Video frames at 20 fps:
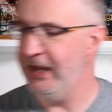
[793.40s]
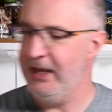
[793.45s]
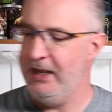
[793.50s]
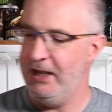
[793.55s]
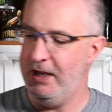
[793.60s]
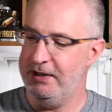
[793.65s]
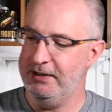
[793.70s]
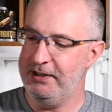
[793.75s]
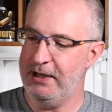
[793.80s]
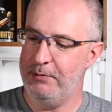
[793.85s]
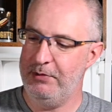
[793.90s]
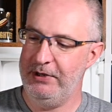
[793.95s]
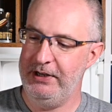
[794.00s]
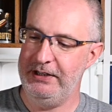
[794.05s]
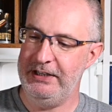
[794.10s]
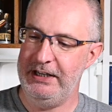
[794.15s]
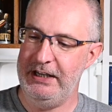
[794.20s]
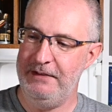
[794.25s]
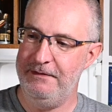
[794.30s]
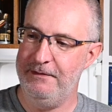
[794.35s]
a
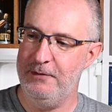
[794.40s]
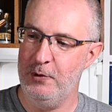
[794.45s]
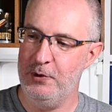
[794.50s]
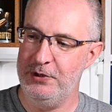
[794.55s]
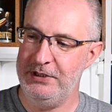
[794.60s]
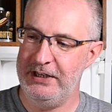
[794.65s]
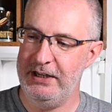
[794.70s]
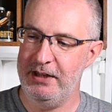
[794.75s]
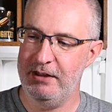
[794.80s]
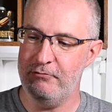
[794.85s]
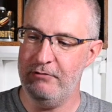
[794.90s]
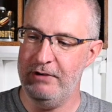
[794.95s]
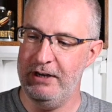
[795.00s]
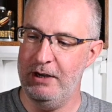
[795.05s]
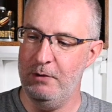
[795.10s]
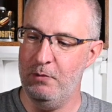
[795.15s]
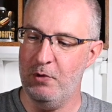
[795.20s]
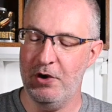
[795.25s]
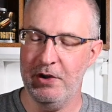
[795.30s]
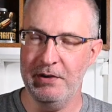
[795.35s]
WD-40
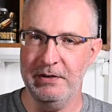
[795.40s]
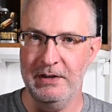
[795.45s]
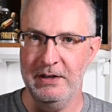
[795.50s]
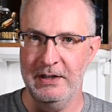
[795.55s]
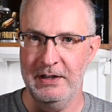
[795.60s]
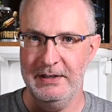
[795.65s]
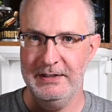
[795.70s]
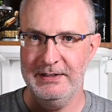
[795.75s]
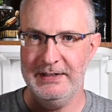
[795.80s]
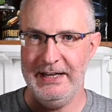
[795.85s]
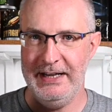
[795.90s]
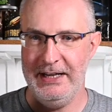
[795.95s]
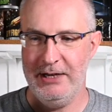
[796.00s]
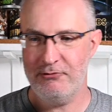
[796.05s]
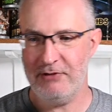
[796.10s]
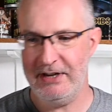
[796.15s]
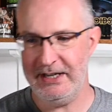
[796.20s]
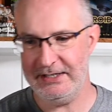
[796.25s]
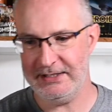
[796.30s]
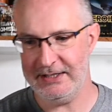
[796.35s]
3-in-1
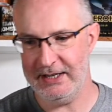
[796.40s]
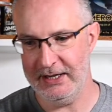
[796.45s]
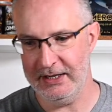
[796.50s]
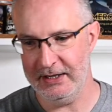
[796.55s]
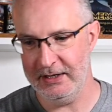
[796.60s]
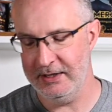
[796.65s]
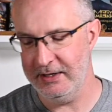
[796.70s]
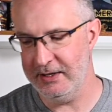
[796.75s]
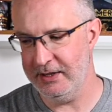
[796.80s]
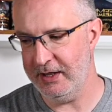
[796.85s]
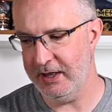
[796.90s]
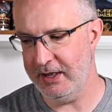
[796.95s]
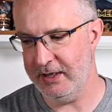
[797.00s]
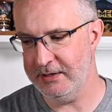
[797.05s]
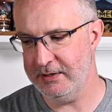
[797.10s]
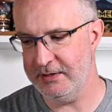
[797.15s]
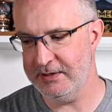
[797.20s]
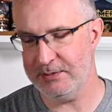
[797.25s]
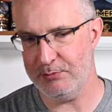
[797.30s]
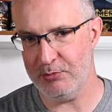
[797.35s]
degreasing
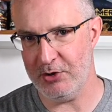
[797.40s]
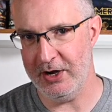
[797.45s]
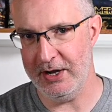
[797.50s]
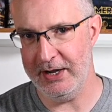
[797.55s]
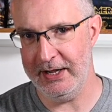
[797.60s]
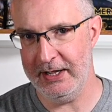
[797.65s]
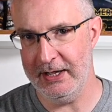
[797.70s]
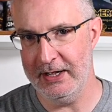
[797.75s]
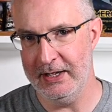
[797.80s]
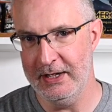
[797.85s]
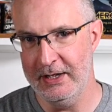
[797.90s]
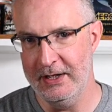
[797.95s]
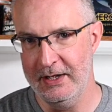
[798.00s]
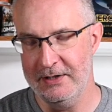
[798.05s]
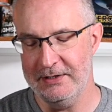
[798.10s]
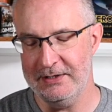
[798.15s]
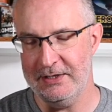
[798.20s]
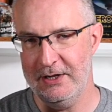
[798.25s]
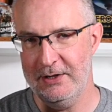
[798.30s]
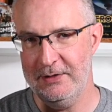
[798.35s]
spray.
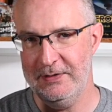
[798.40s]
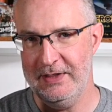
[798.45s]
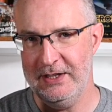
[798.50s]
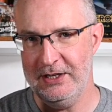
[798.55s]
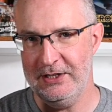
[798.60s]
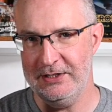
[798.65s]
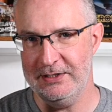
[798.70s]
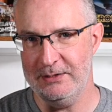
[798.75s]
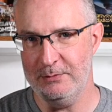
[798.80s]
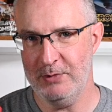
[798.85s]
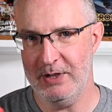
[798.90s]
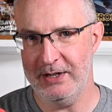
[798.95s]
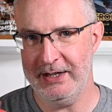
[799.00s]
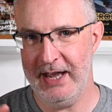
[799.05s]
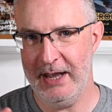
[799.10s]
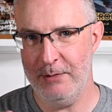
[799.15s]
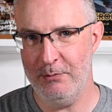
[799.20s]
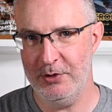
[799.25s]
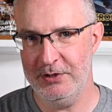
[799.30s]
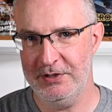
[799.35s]
So this
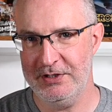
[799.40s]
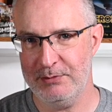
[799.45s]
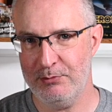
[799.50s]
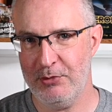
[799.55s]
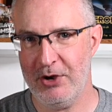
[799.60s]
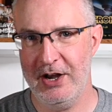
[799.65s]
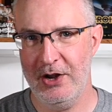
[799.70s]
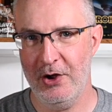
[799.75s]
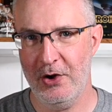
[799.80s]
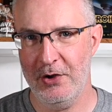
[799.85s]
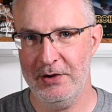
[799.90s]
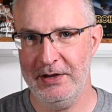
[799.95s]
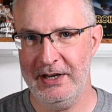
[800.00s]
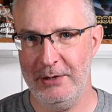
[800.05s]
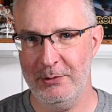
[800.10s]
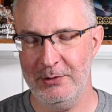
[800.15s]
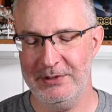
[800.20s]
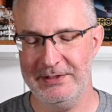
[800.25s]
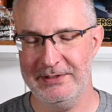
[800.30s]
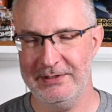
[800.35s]
again would spray on,
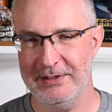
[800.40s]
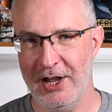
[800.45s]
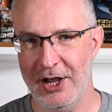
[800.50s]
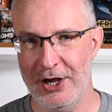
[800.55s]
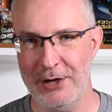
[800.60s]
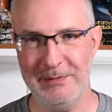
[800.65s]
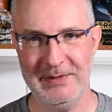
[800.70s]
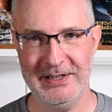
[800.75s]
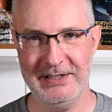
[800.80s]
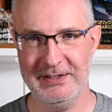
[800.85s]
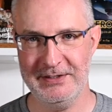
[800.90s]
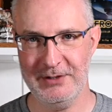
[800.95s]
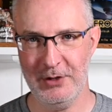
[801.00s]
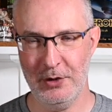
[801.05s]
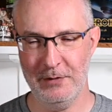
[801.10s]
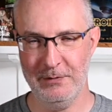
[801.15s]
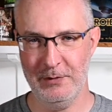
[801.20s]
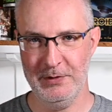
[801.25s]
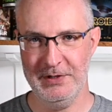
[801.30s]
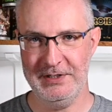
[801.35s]
it would hopefully
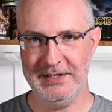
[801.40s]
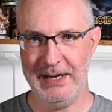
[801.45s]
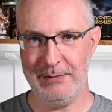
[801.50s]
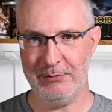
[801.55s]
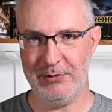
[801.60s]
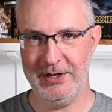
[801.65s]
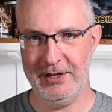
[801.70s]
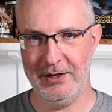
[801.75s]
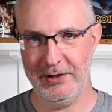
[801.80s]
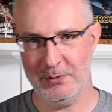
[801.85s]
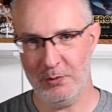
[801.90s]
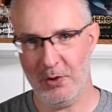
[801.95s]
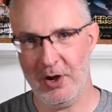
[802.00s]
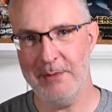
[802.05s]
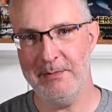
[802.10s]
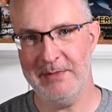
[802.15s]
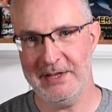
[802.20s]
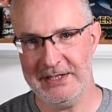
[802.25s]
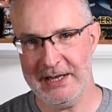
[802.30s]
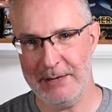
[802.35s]
dissolve all the debris. I'd
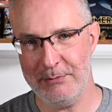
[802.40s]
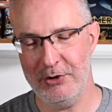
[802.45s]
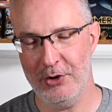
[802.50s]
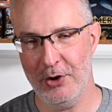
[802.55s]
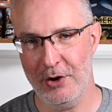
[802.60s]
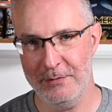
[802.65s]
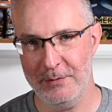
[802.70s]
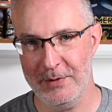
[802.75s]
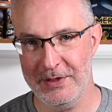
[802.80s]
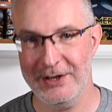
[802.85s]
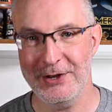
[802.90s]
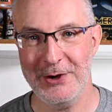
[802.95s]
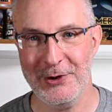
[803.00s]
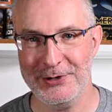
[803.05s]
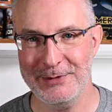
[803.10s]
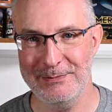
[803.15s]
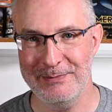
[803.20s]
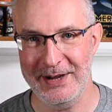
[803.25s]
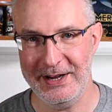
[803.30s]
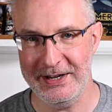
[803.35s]
wipe the debris off with a
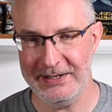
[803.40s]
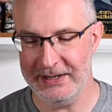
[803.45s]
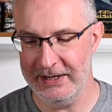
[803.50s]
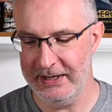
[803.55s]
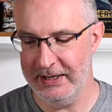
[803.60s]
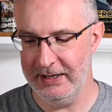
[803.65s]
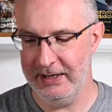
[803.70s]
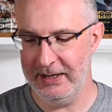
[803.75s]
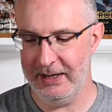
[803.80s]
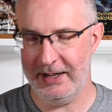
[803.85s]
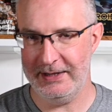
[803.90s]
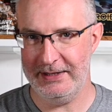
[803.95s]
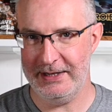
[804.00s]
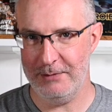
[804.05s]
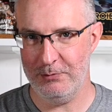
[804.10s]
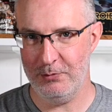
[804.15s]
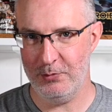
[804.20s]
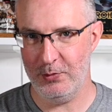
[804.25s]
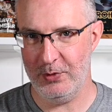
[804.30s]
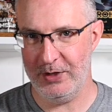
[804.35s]
cotton bud and
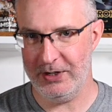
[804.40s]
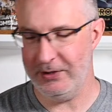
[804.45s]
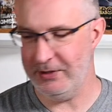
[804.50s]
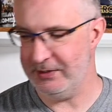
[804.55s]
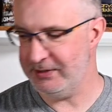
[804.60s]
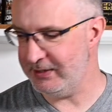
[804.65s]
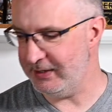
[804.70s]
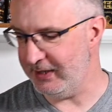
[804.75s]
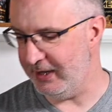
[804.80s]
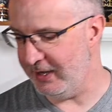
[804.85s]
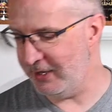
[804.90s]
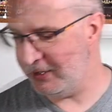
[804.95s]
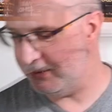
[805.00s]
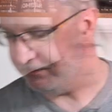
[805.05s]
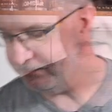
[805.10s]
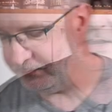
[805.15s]
then we're good to go.